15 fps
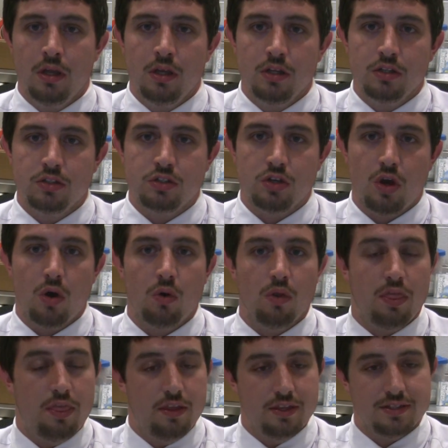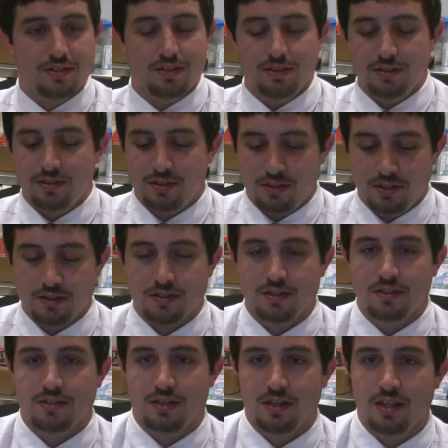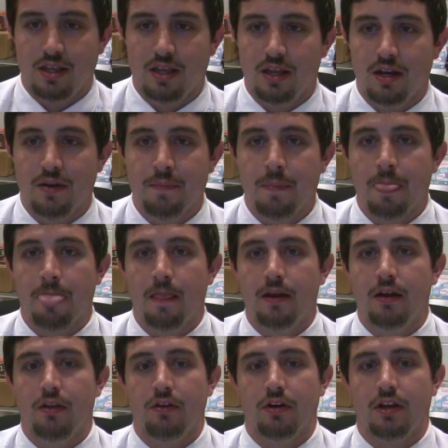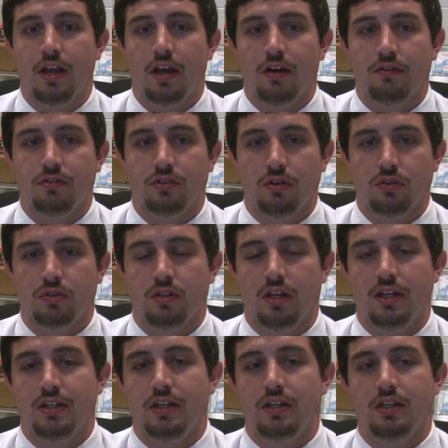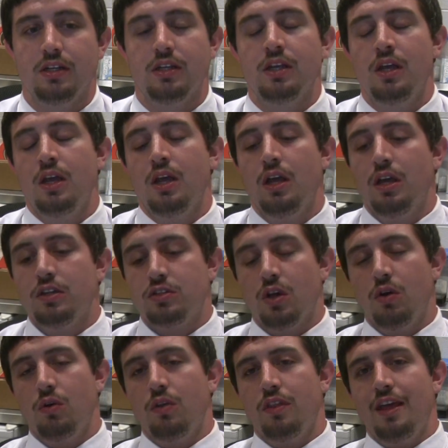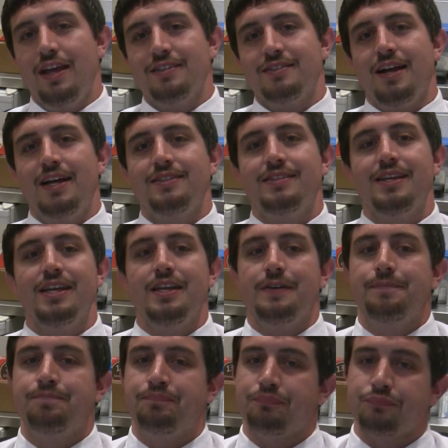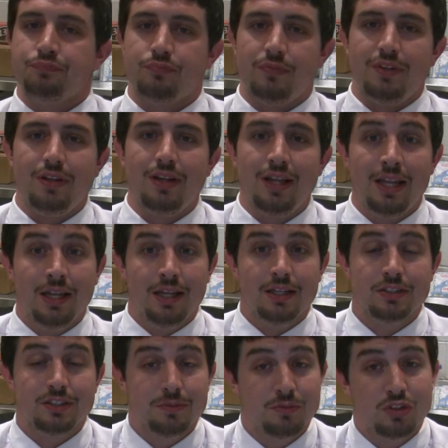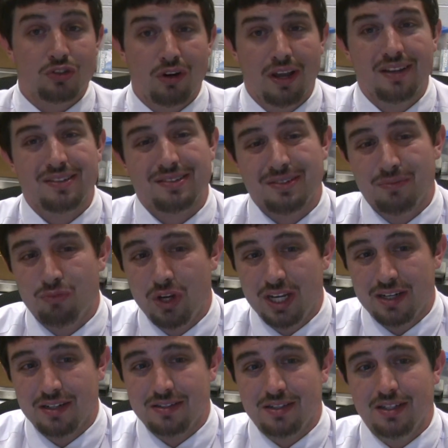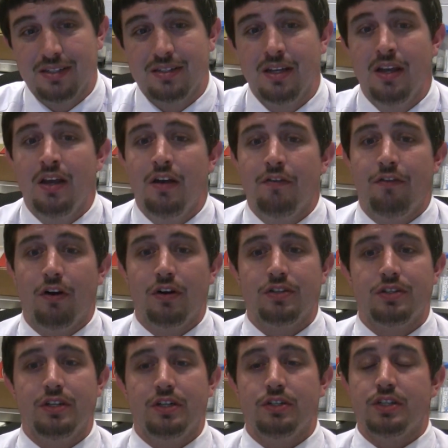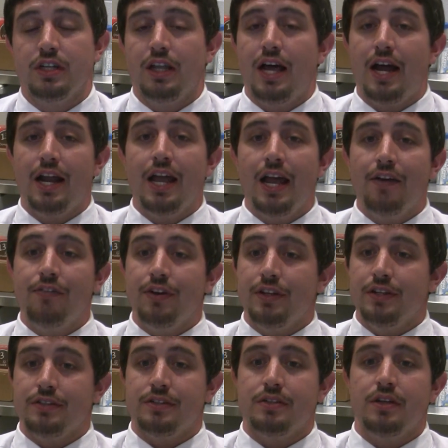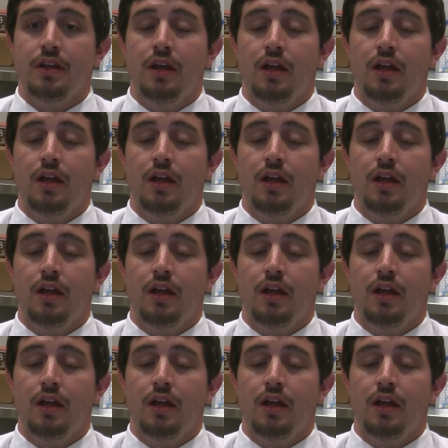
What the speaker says: So this is again another account of social identity. So SIT, some strengths, some weaknesses. First, there's a lot of evidence